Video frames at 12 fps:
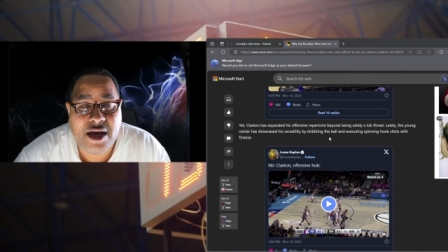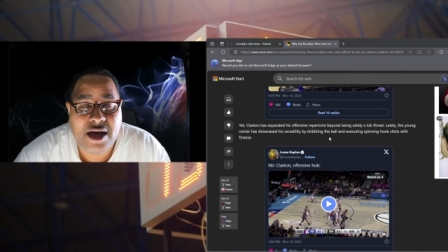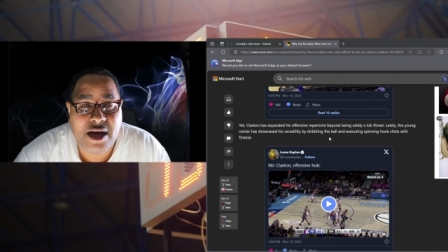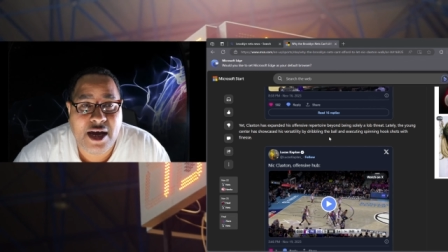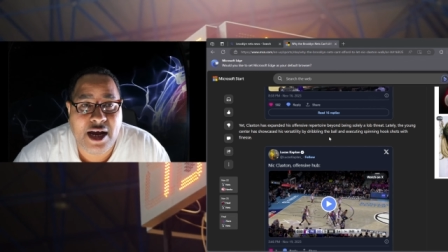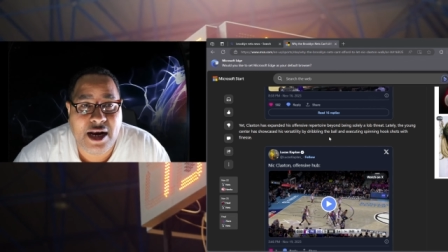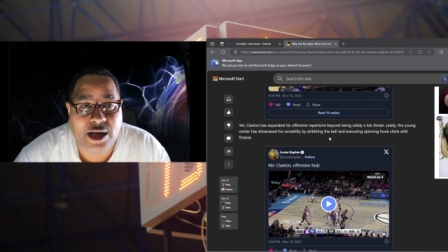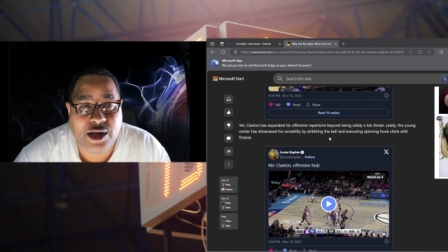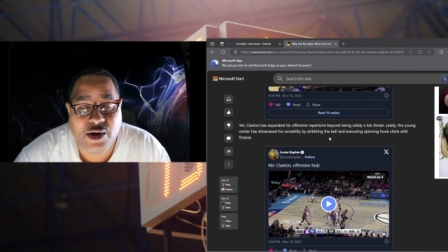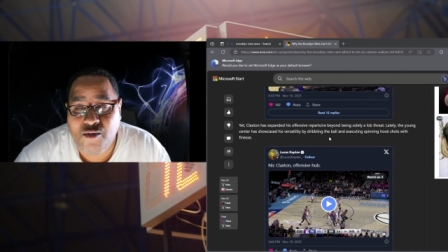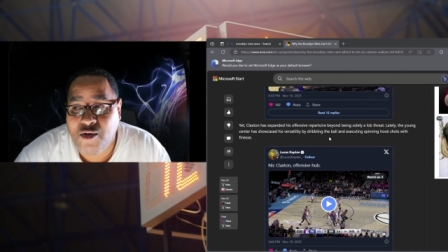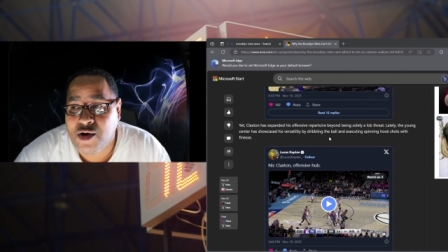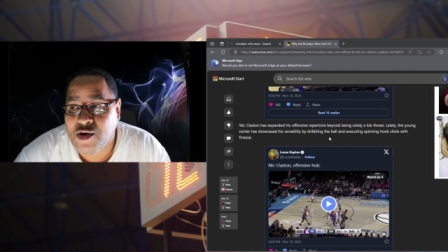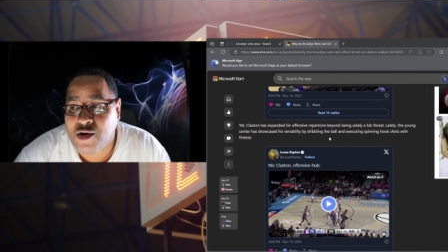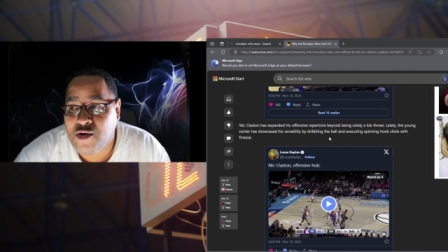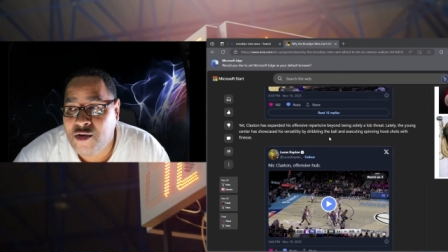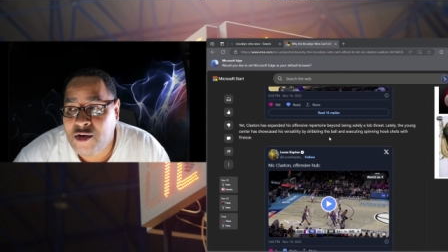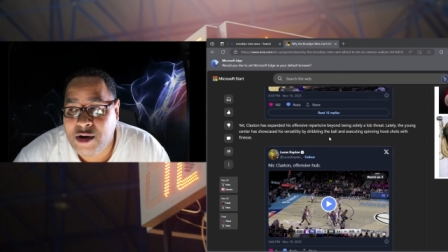he needs to work
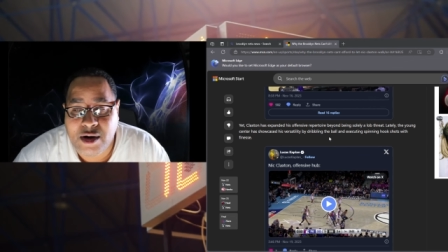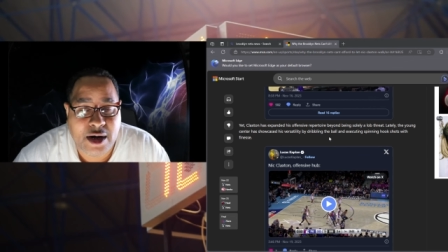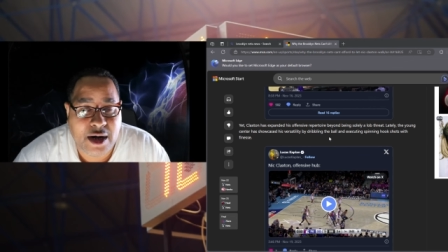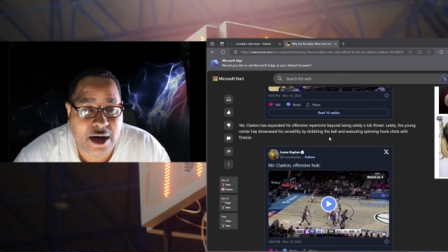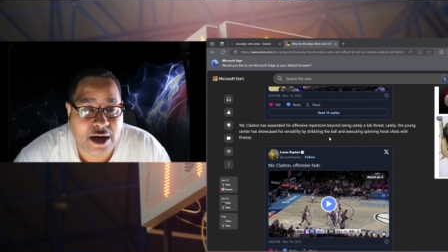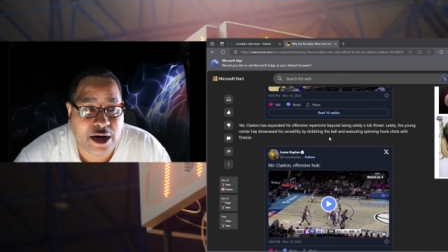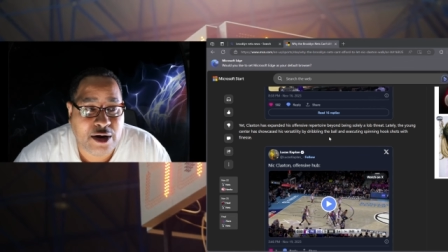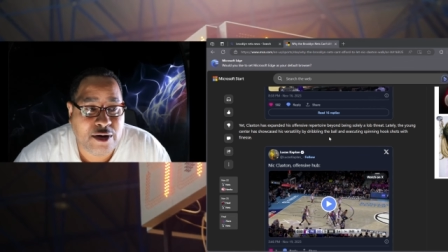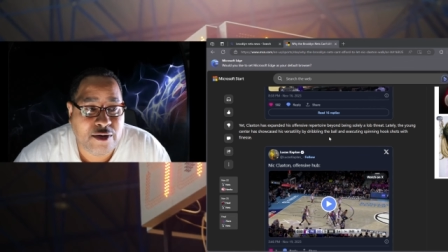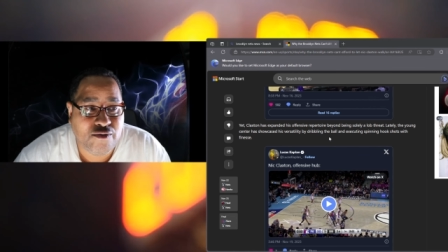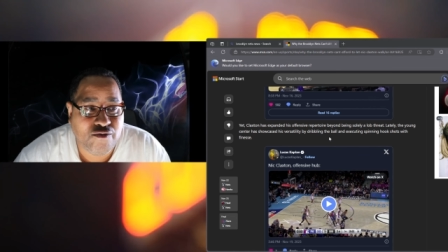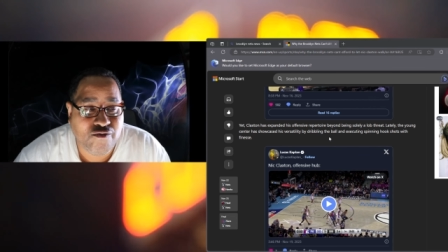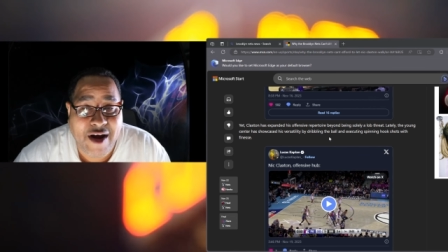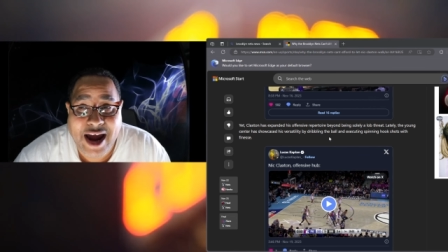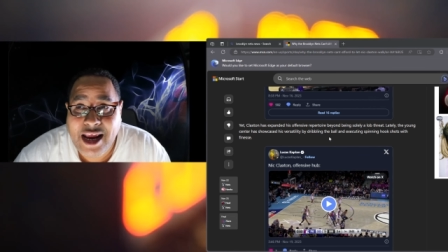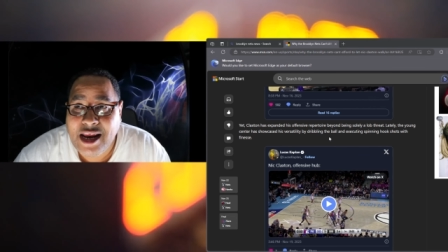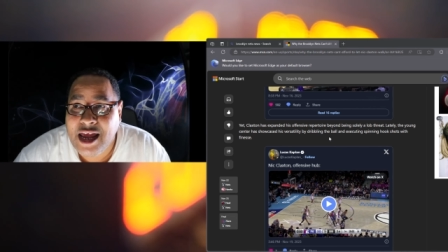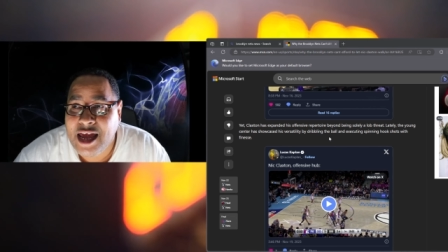on the
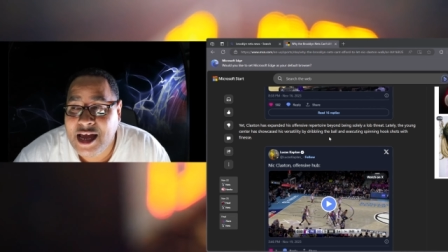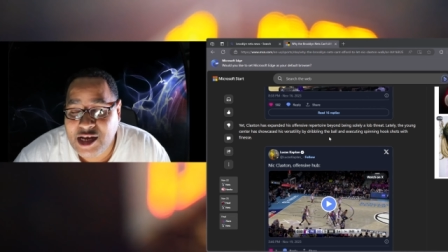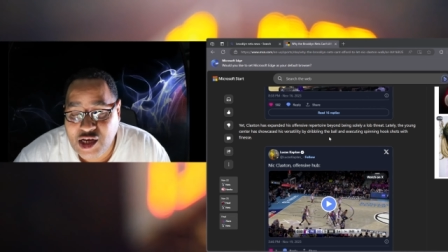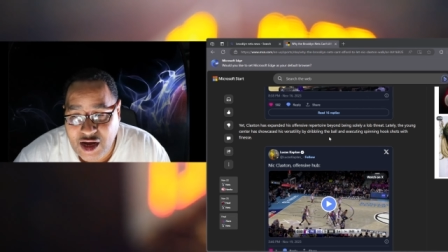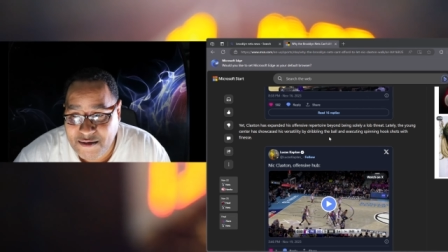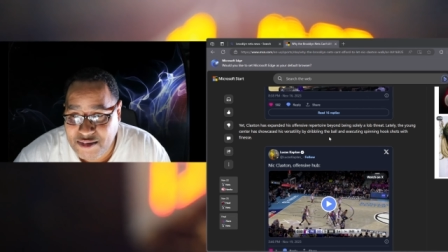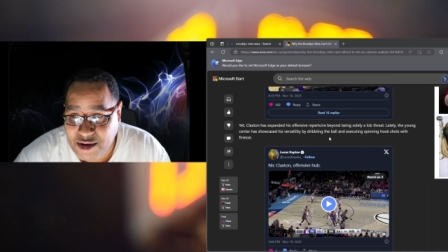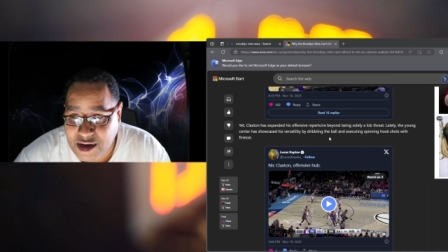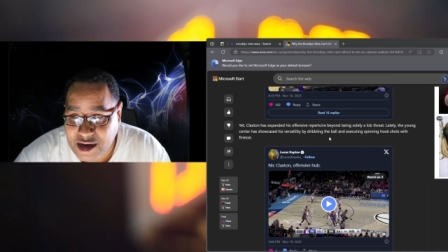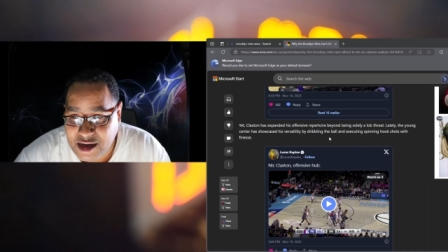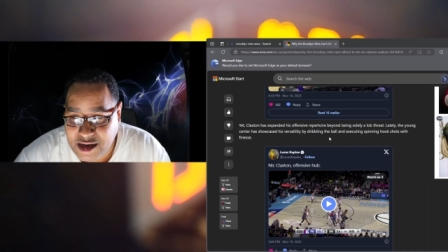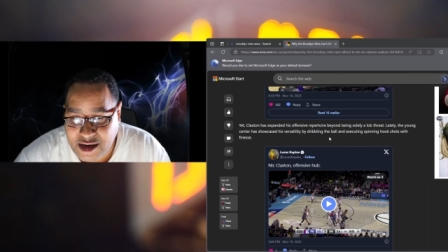right hand jump hook.